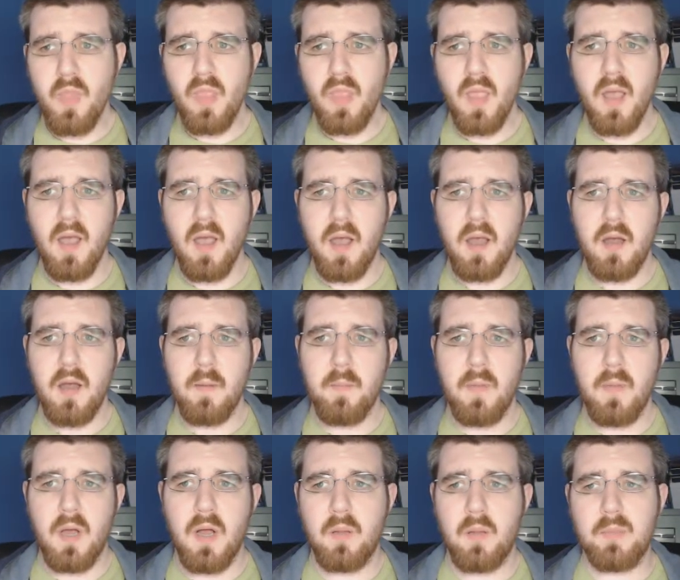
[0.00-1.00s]
um,
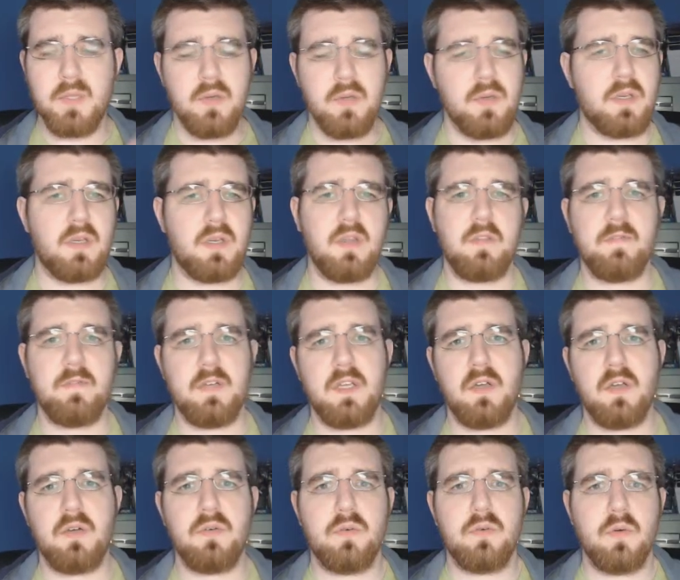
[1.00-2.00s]
I'll be doing another
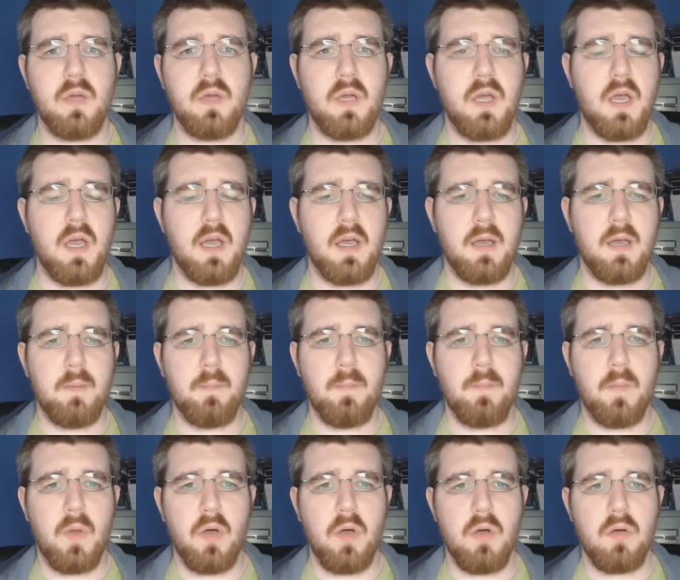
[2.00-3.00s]
video um,
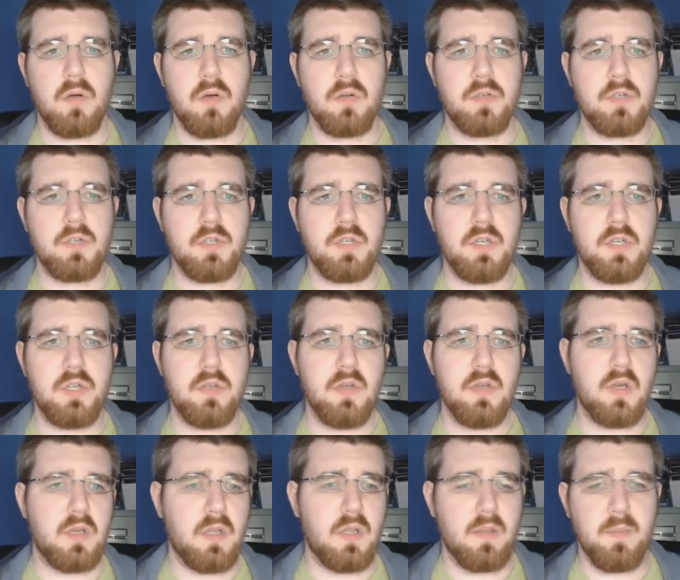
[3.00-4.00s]
on new,
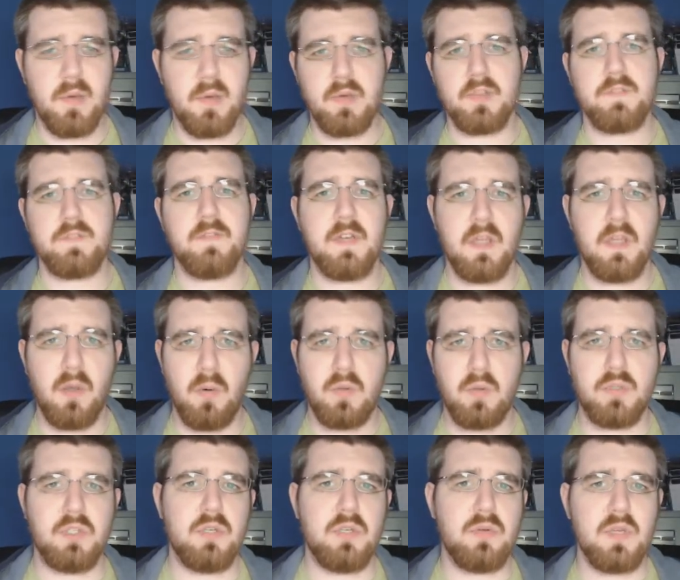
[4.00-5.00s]
another bonus video on
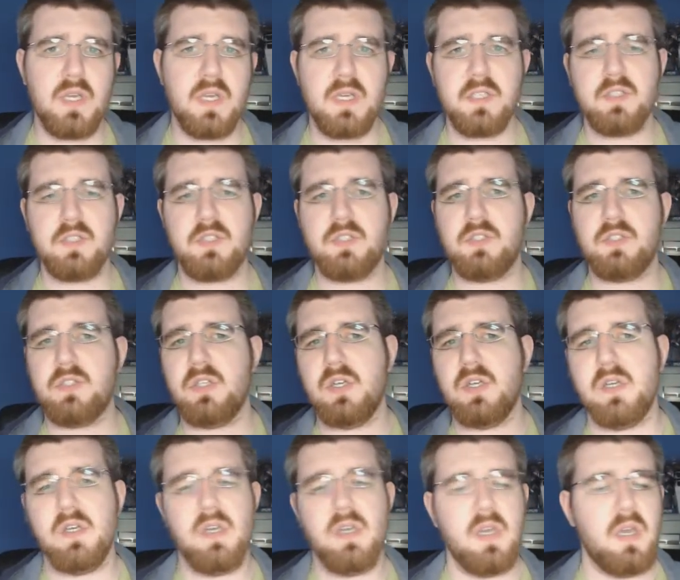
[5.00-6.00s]
New Year's just to
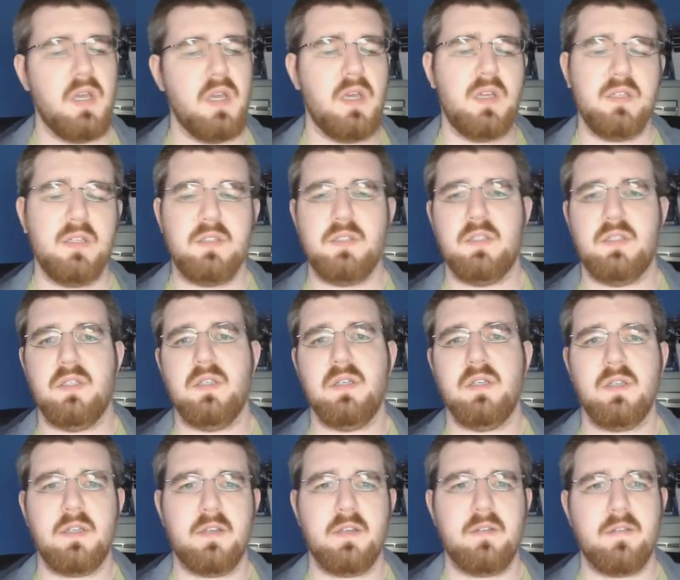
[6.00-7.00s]
to
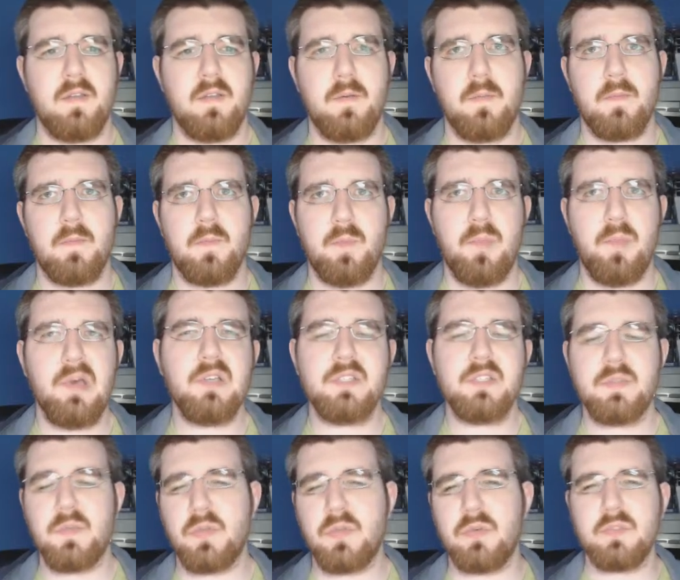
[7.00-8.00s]
put some
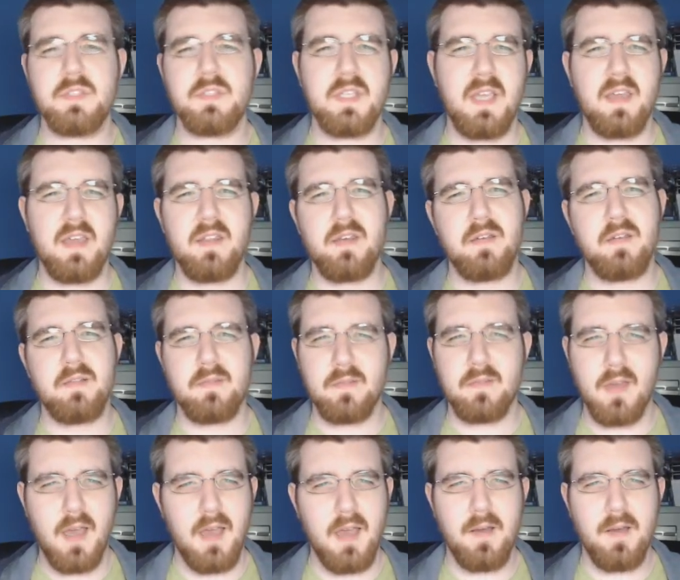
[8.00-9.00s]
thoughts together
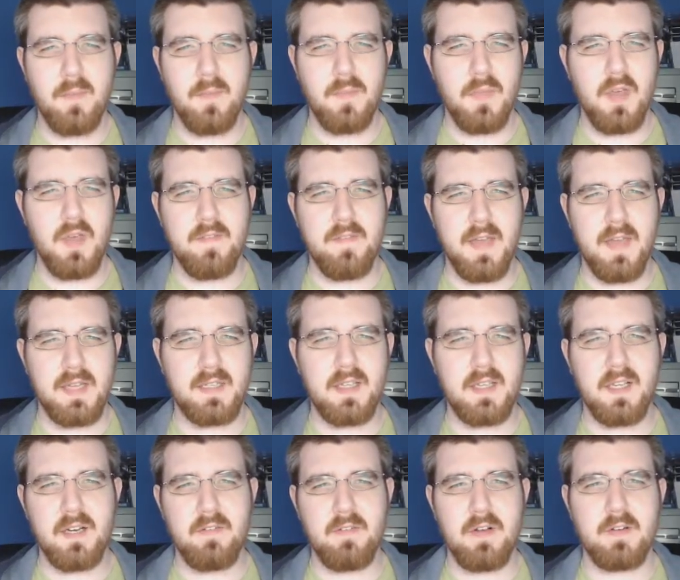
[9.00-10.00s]
um, that I've had
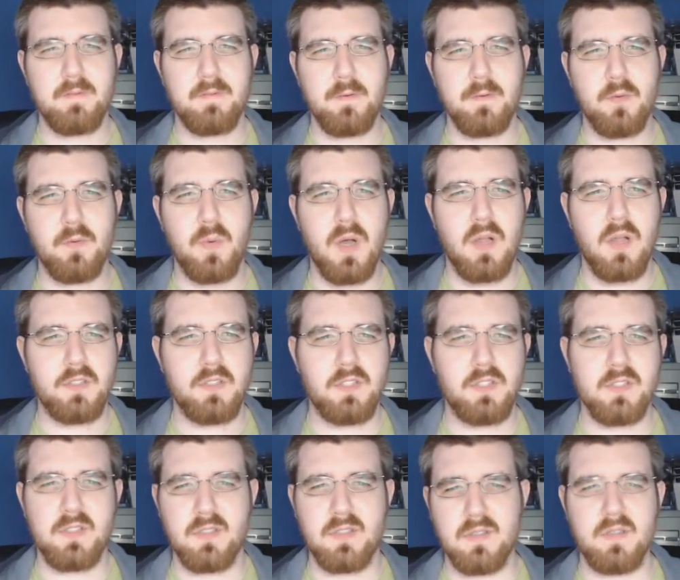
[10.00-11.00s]
kicking around for a while. Just
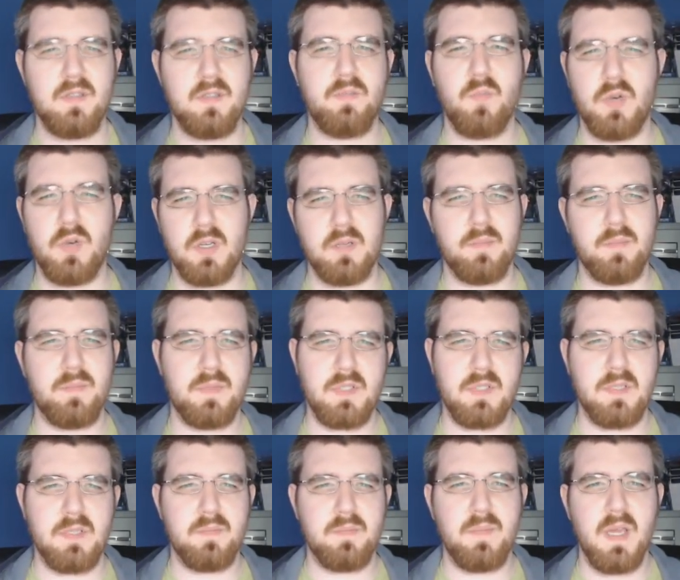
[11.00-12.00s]
want
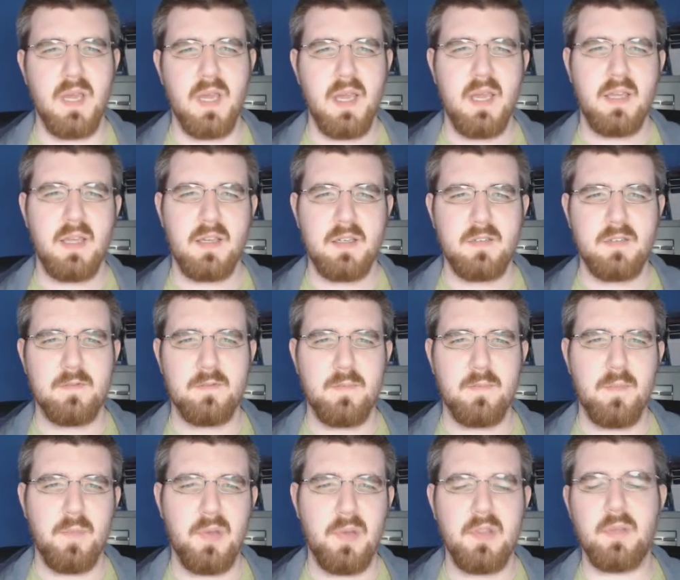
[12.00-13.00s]
to kind of
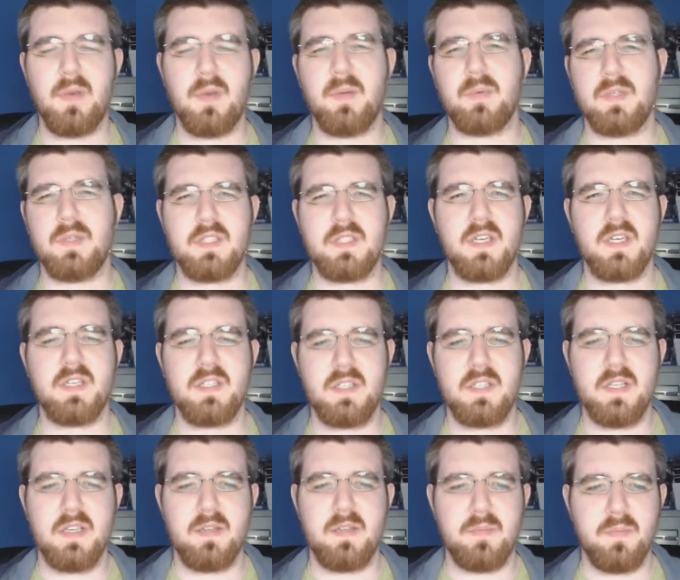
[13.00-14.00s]
put them up
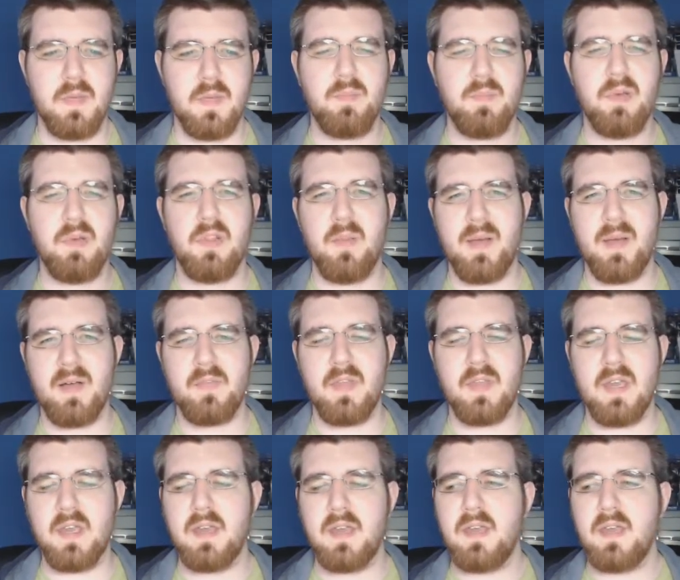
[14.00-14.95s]
concisely and, and put them out there.